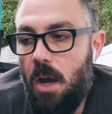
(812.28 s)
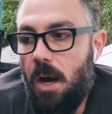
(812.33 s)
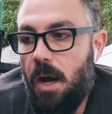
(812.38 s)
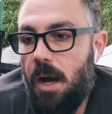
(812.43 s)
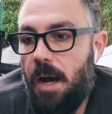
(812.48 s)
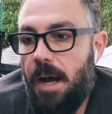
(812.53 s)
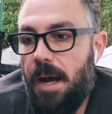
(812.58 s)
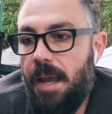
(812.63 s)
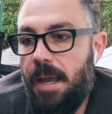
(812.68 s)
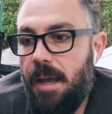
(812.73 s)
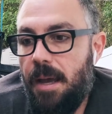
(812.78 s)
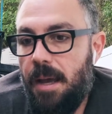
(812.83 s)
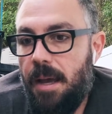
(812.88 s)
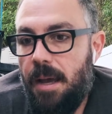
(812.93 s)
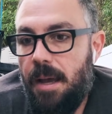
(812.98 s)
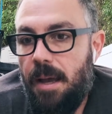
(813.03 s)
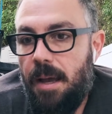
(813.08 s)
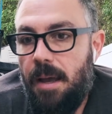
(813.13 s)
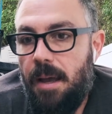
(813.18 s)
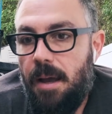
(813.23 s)

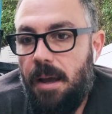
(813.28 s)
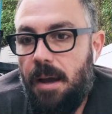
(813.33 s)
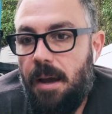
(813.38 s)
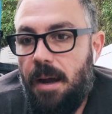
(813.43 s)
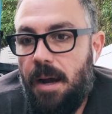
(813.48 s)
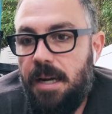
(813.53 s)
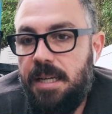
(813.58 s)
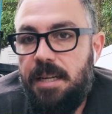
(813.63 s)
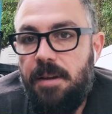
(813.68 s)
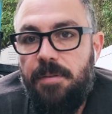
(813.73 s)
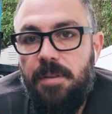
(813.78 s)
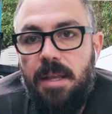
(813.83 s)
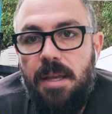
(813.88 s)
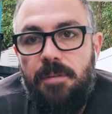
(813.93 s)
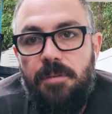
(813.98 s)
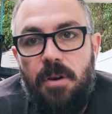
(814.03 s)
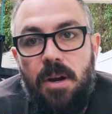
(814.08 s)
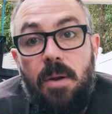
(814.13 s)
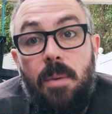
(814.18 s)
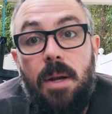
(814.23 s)
I definitely,
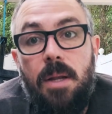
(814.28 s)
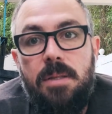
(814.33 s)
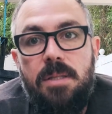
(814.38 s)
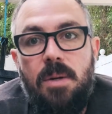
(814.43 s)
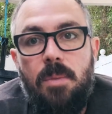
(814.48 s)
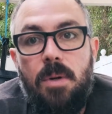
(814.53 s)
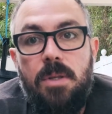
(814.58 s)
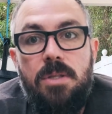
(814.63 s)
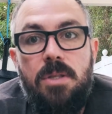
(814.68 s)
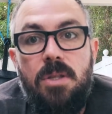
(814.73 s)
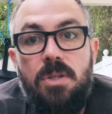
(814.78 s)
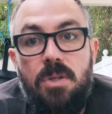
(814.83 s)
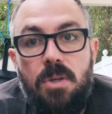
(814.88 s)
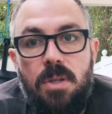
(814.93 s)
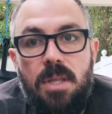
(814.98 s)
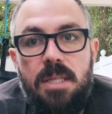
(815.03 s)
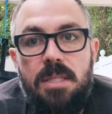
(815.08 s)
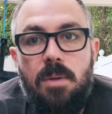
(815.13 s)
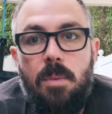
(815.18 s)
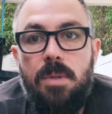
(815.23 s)
for anyone else that wants to do
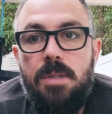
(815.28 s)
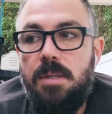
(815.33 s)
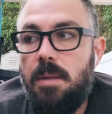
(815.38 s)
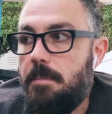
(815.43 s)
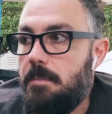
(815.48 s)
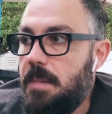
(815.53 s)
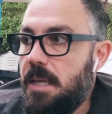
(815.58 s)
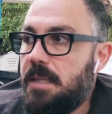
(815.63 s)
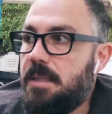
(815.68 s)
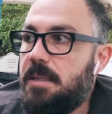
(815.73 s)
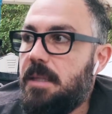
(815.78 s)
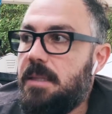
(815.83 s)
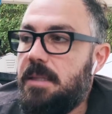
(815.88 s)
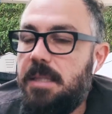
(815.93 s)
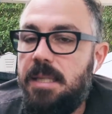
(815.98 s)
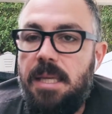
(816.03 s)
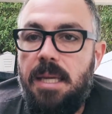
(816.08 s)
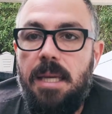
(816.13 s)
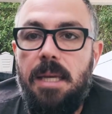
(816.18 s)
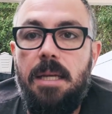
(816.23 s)
this and wants to mix the
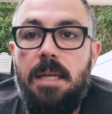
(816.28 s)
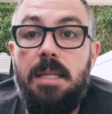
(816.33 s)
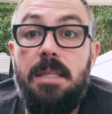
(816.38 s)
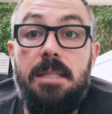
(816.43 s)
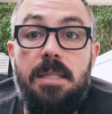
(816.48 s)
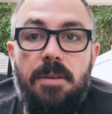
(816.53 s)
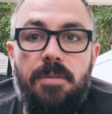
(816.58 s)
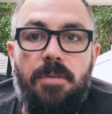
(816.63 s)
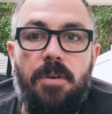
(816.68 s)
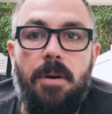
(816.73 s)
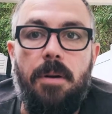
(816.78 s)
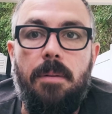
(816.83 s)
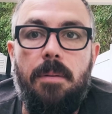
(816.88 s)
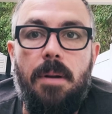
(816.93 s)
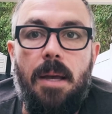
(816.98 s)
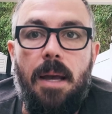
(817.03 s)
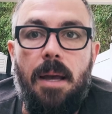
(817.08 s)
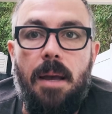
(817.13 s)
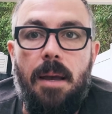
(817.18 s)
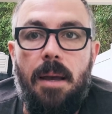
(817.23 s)
tin in different
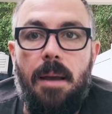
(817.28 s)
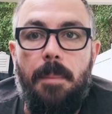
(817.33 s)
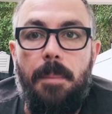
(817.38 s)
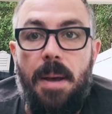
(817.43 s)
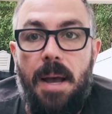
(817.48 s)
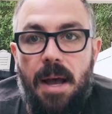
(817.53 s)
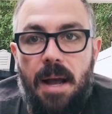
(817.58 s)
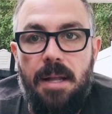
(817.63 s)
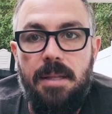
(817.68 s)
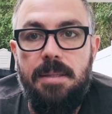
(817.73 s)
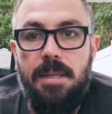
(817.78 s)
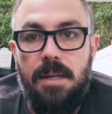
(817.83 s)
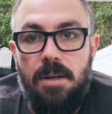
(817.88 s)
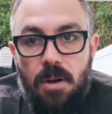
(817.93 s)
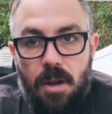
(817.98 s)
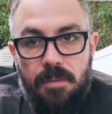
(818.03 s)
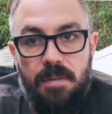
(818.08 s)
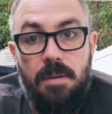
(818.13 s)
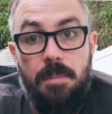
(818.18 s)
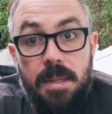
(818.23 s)
parts,
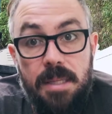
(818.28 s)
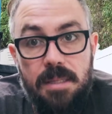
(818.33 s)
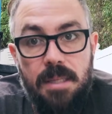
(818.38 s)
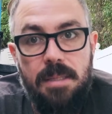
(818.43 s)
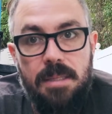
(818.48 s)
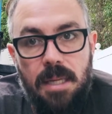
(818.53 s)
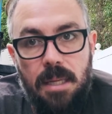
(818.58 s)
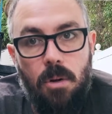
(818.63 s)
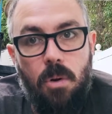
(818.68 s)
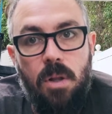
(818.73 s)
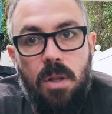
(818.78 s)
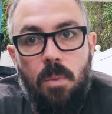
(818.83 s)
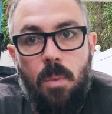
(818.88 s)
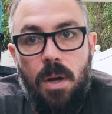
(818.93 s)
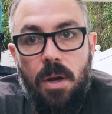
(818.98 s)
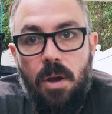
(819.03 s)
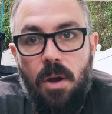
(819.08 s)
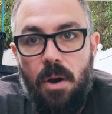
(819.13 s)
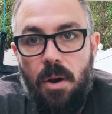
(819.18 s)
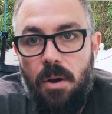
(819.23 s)
not having to mix the tin all in
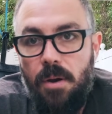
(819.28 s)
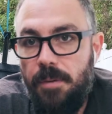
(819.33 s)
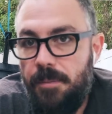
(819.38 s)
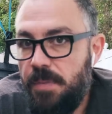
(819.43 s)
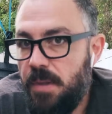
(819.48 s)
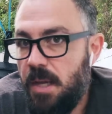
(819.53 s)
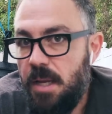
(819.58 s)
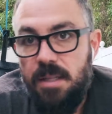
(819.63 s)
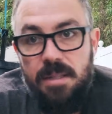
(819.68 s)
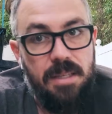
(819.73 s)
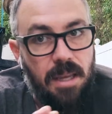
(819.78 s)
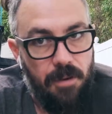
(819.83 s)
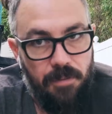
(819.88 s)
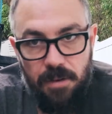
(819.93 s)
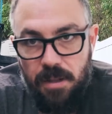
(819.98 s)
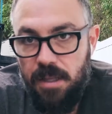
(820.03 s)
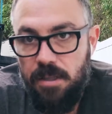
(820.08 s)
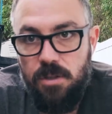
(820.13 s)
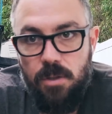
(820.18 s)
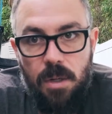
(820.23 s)
one go,
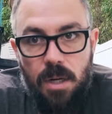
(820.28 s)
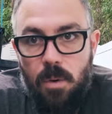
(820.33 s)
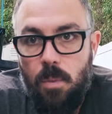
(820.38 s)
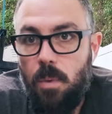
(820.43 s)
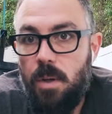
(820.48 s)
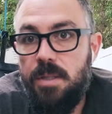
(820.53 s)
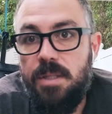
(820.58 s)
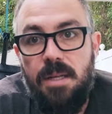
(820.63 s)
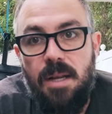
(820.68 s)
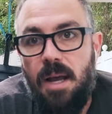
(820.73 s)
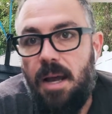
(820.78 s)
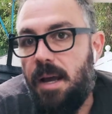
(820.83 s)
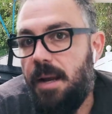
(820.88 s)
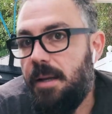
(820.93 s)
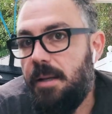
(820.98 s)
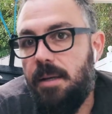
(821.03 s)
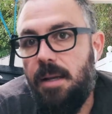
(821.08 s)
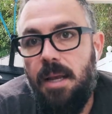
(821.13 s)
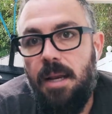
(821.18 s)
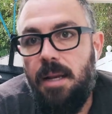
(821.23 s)
definitely do it. It wasn't
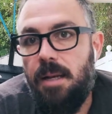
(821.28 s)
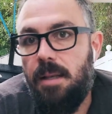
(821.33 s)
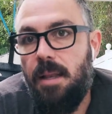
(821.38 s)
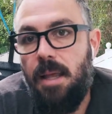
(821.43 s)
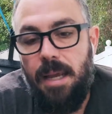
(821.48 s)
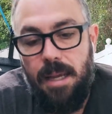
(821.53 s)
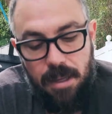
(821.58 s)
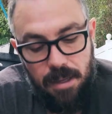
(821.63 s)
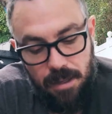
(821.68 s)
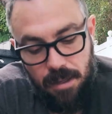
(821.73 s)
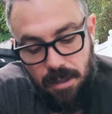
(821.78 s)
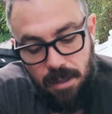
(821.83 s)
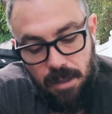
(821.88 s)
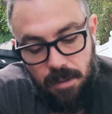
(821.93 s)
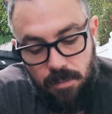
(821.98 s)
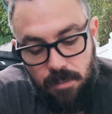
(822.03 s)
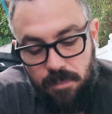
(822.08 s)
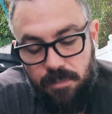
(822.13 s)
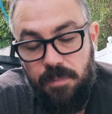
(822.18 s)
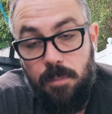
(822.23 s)
hard, and
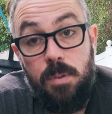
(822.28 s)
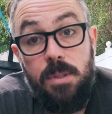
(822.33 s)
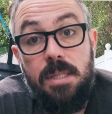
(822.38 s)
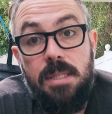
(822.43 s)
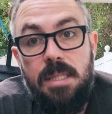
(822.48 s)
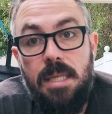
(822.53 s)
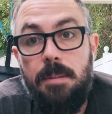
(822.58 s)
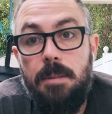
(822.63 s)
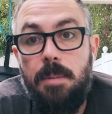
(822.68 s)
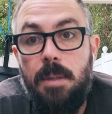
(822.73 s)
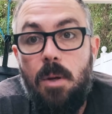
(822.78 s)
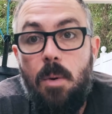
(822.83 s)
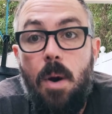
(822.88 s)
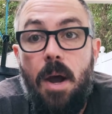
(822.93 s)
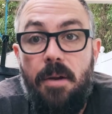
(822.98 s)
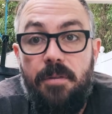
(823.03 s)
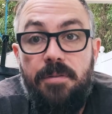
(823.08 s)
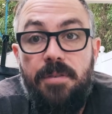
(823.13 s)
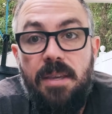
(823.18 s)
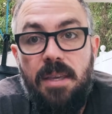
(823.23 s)
it seemed to be
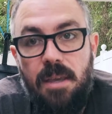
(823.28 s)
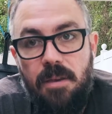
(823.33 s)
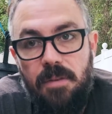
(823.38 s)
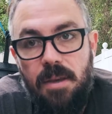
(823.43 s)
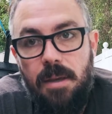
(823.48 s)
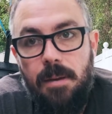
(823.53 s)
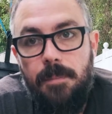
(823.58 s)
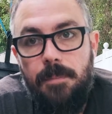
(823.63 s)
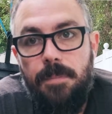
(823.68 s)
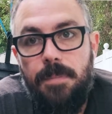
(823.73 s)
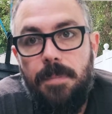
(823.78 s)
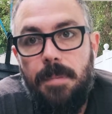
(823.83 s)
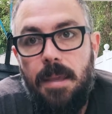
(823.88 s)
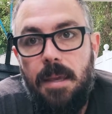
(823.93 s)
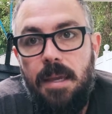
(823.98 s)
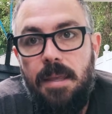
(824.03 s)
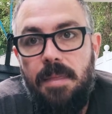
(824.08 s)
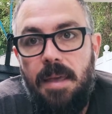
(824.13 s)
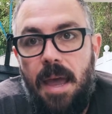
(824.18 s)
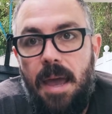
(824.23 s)
quite forgiving
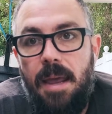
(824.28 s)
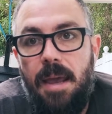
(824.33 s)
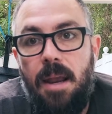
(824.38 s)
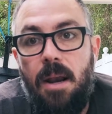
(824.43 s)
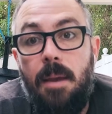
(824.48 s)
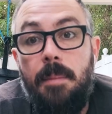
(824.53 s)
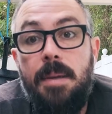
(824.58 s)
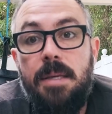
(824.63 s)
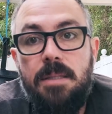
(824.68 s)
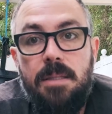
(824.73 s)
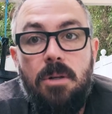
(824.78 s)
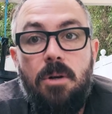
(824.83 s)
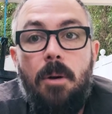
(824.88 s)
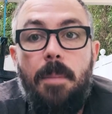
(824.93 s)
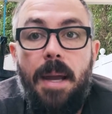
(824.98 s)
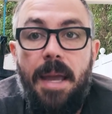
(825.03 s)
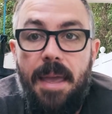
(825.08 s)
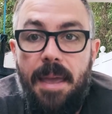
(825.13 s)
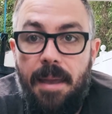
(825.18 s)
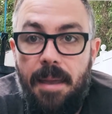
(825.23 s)
in that. And I mixed it all
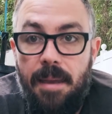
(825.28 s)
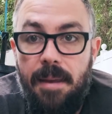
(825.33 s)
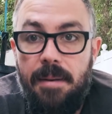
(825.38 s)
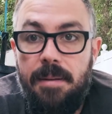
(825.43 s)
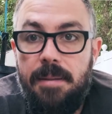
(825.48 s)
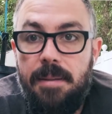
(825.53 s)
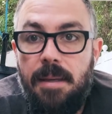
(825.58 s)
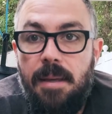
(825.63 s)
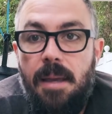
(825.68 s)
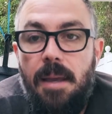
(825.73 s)
by hand.